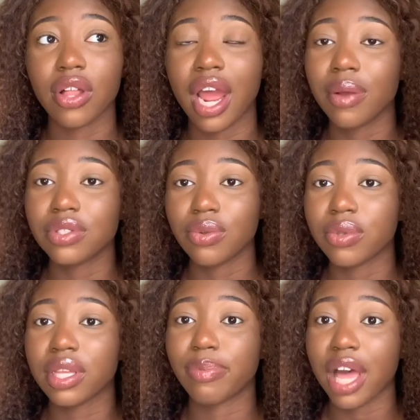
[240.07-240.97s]
I was the only
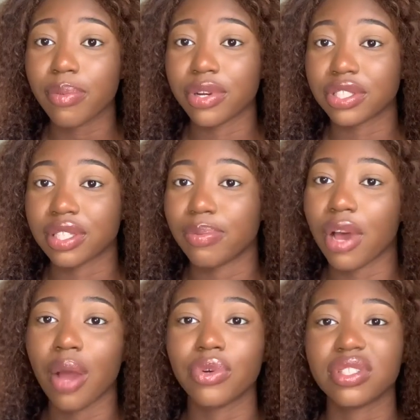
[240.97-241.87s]
Black person, but I
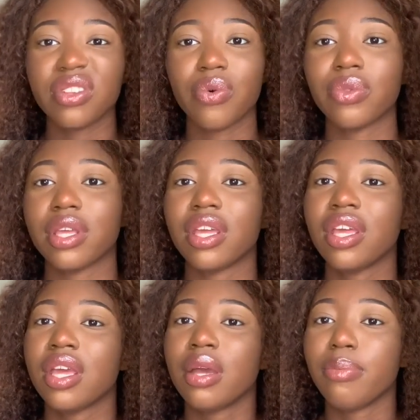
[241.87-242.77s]
wasn't the only
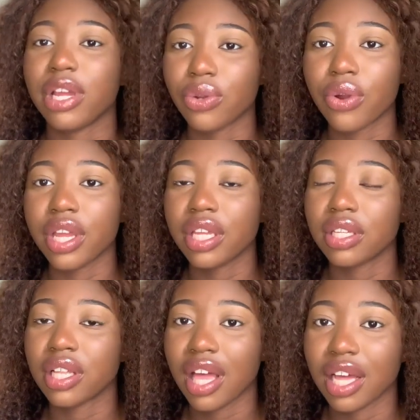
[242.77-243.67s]
minority in the
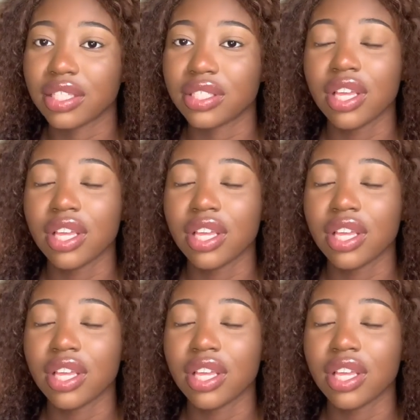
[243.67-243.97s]
class.